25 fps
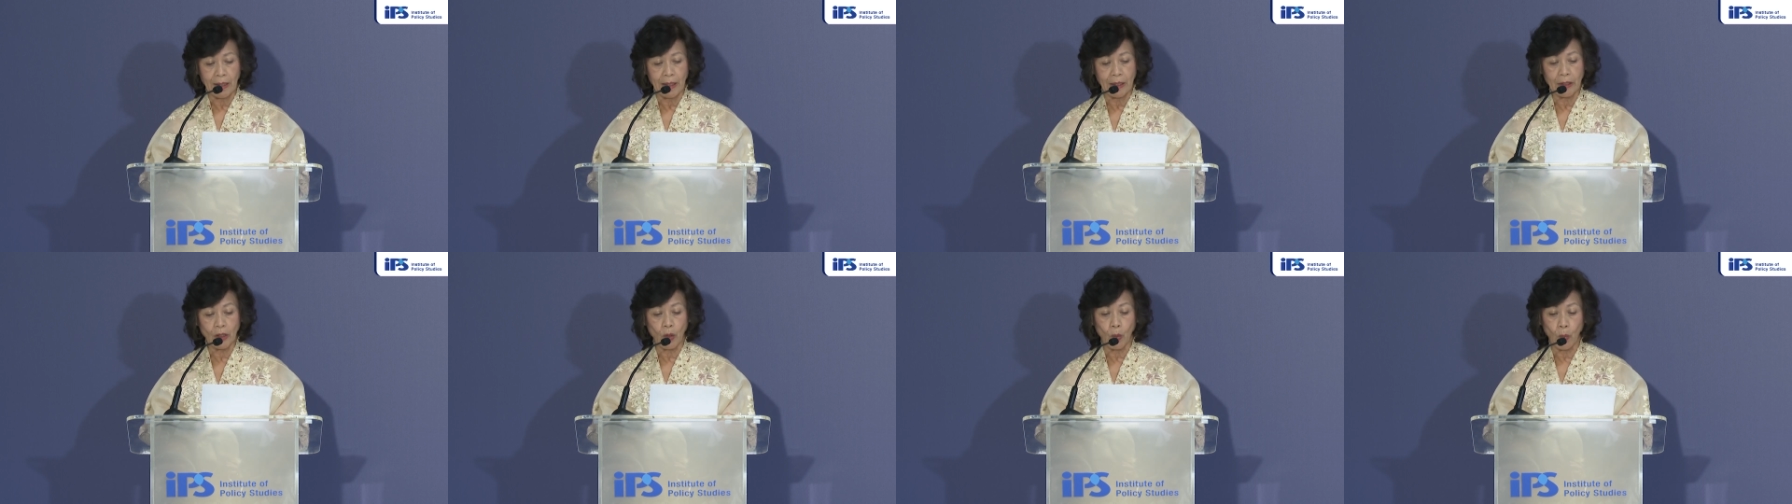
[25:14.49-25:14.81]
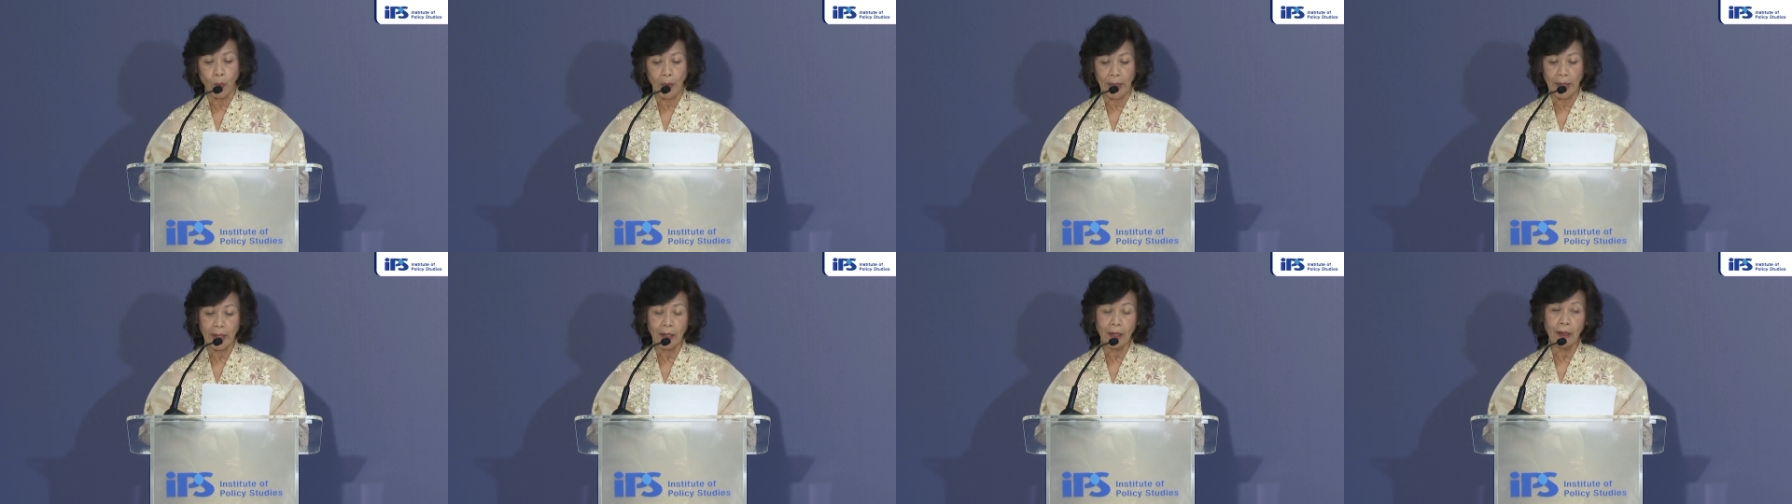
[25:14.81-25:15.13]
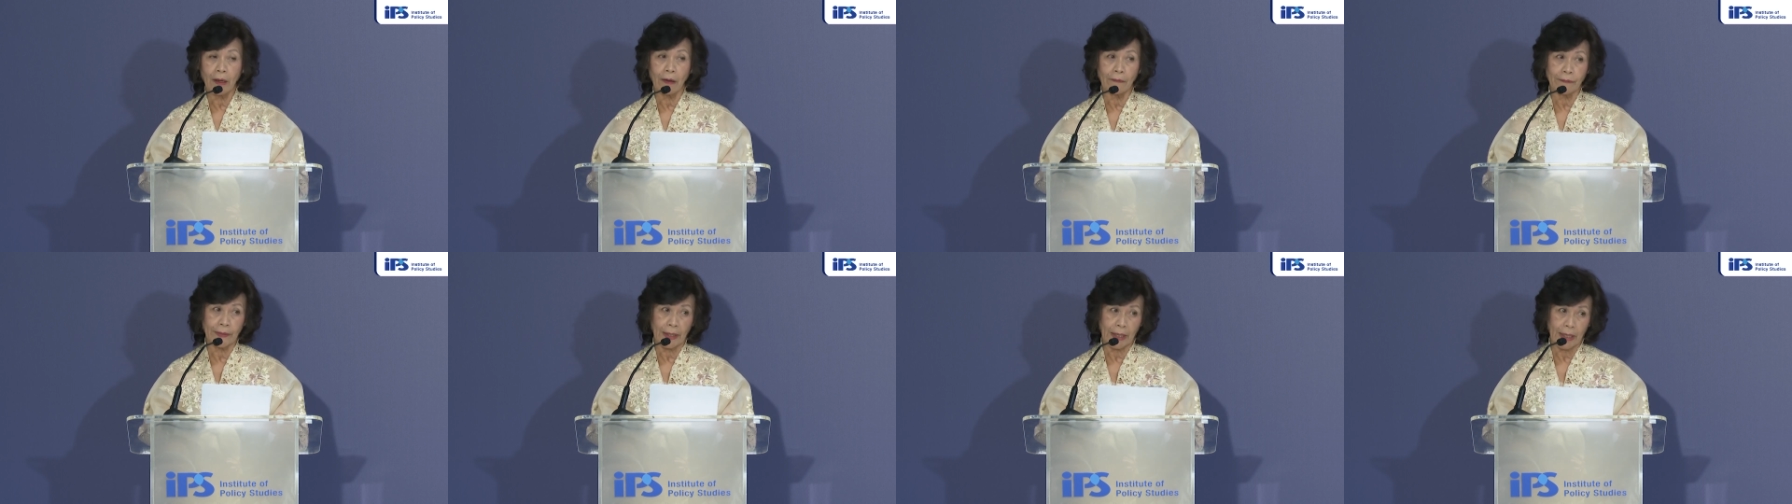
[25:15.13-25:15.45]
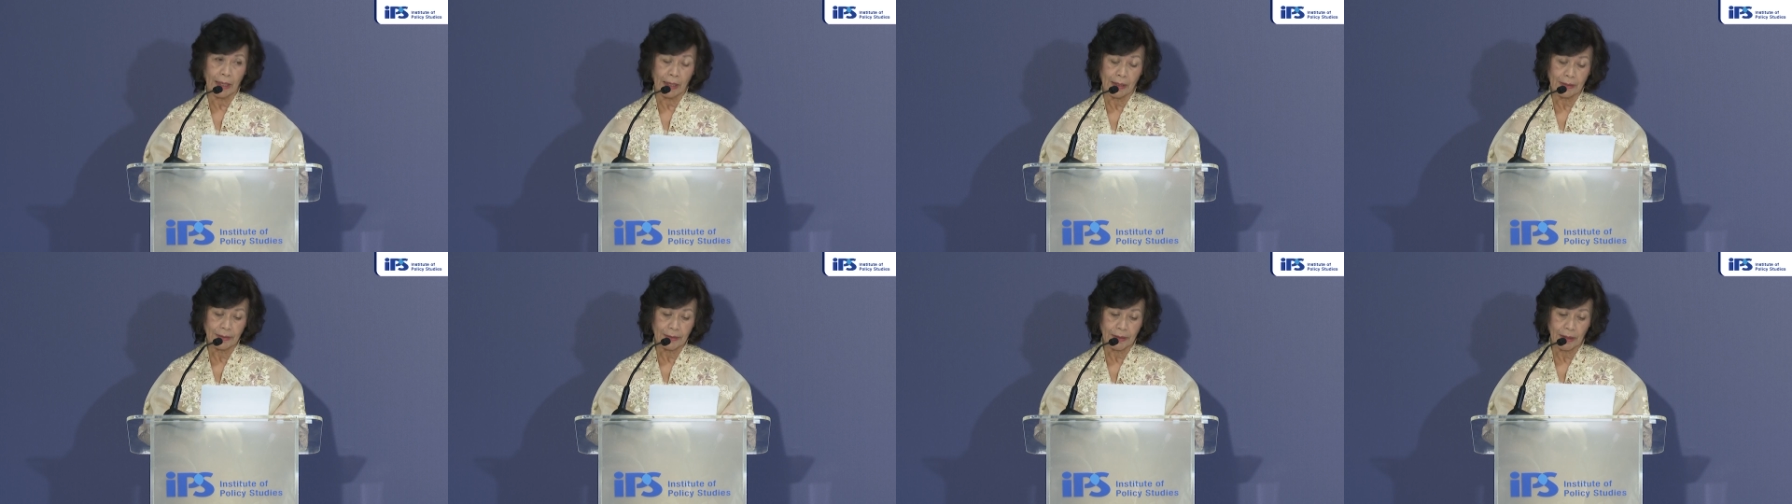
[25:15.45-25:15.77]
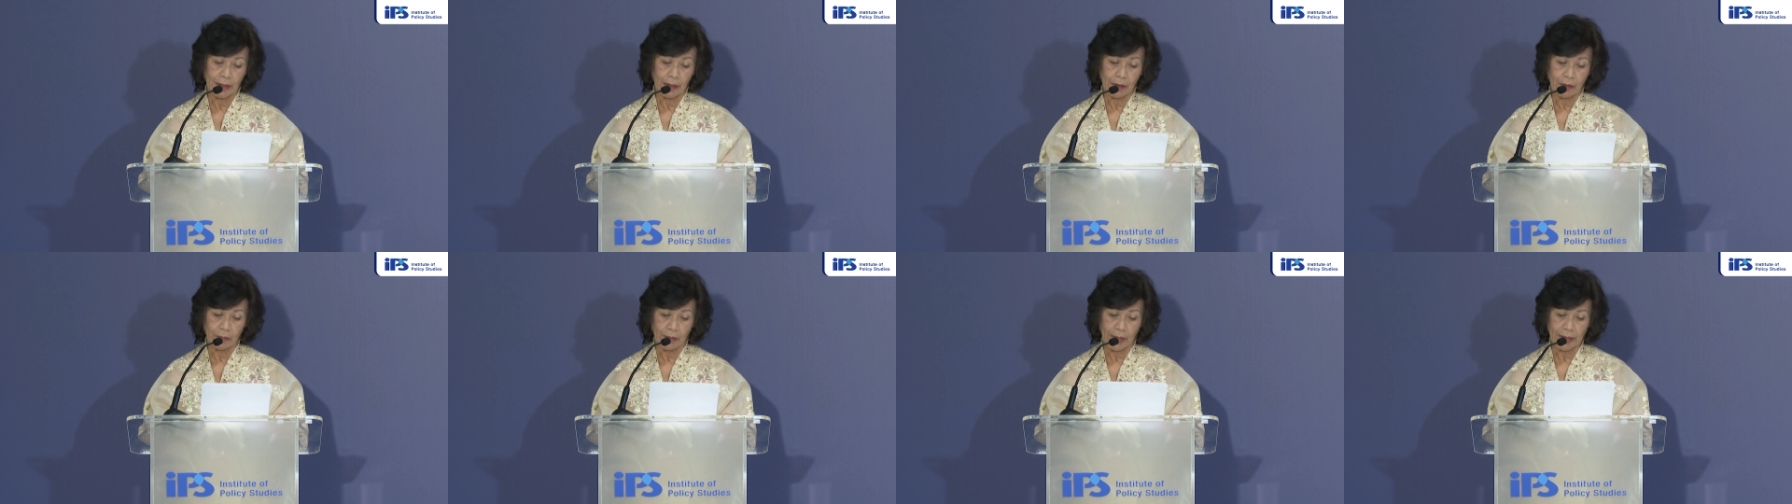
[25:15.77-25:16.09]
in the wake of the
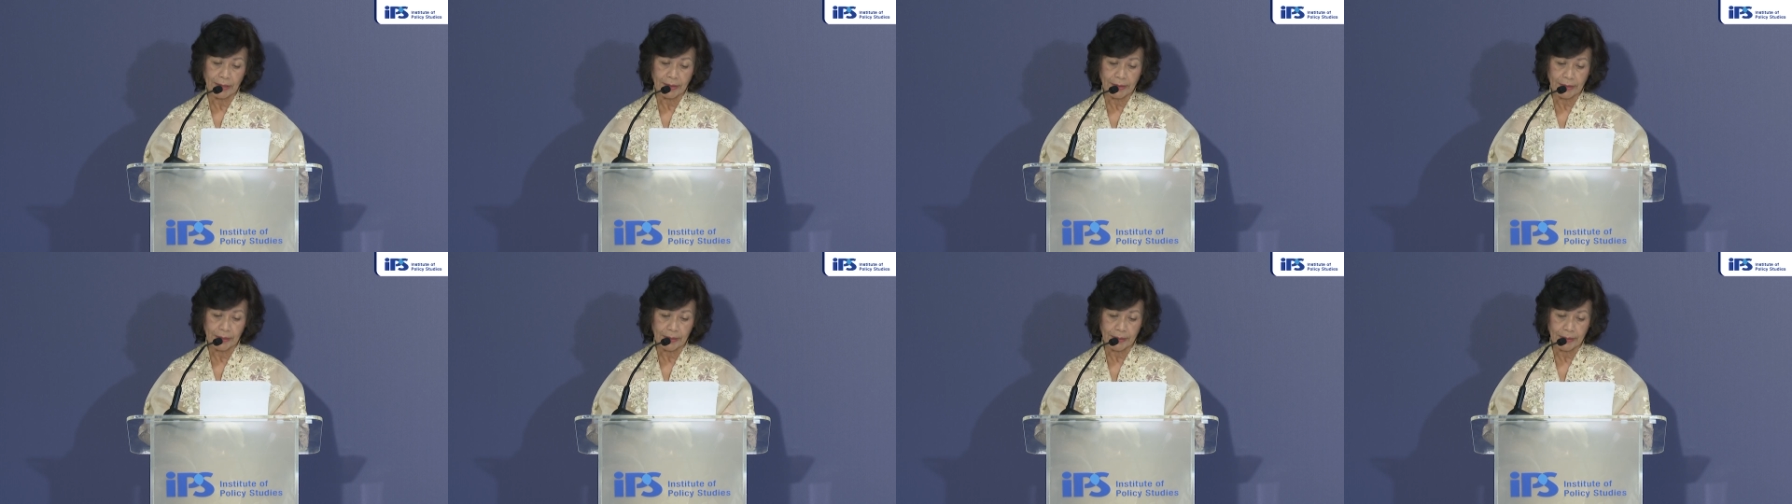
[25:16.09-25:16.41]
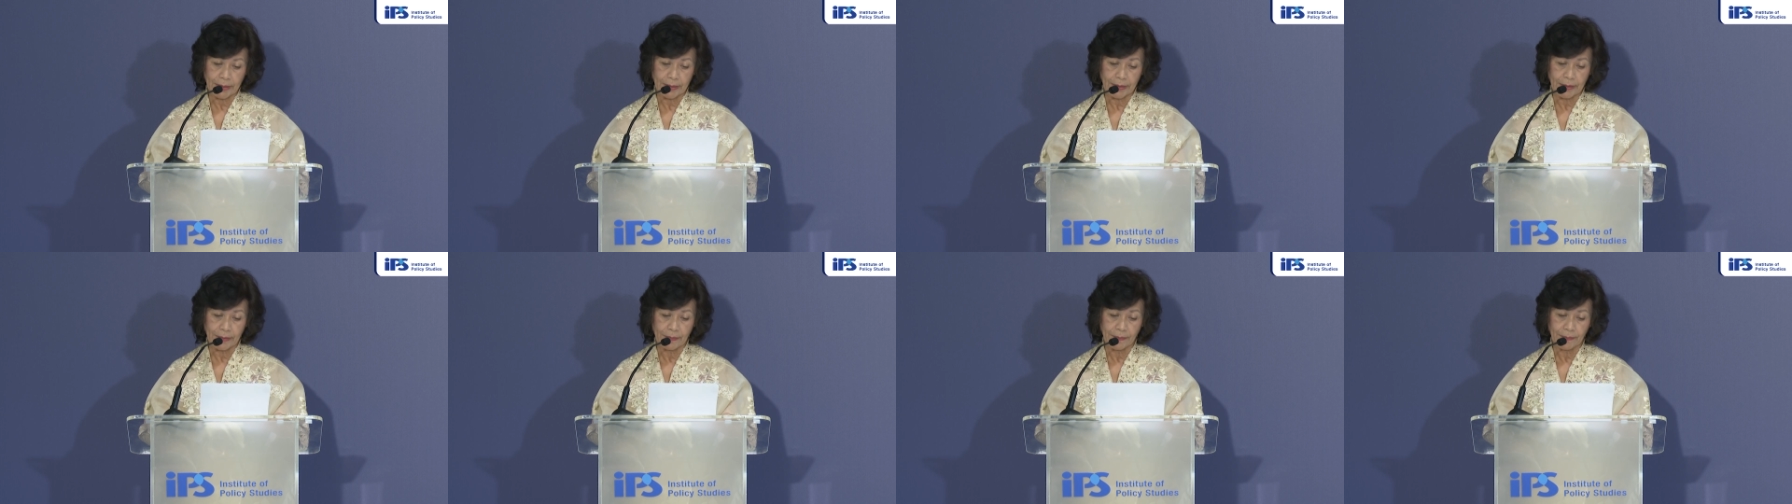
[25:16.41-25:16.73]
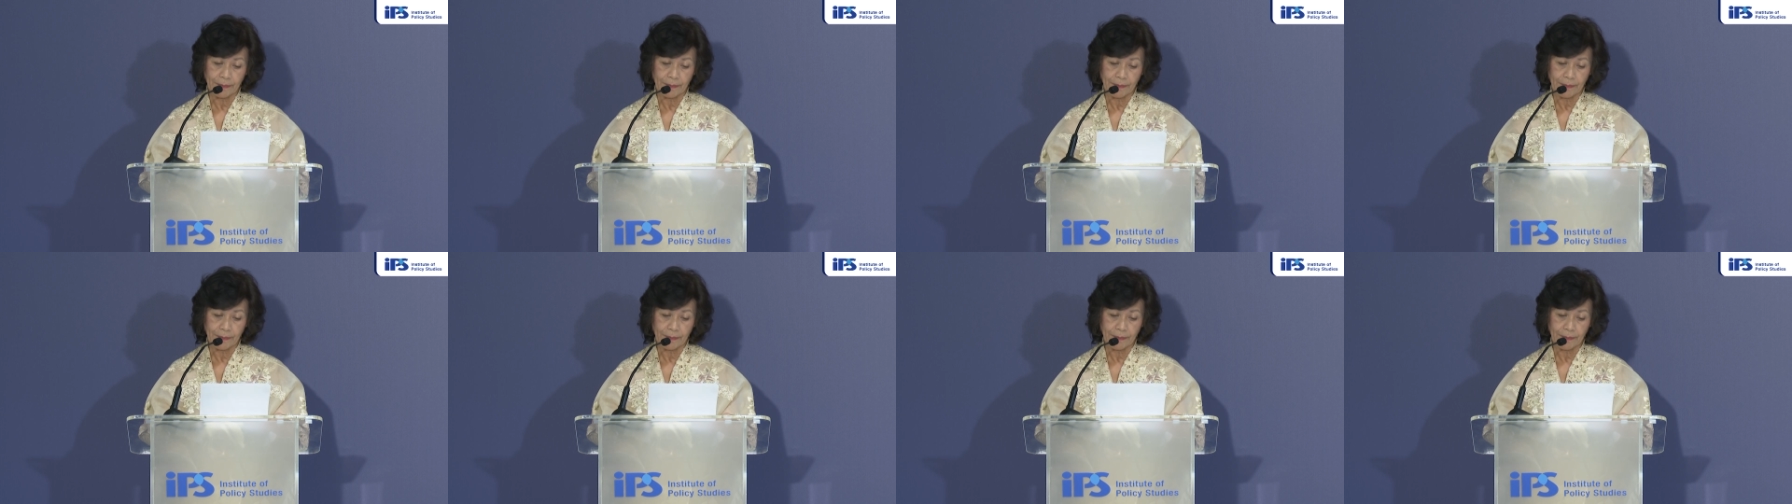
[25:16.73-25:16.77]
Gaza crisis.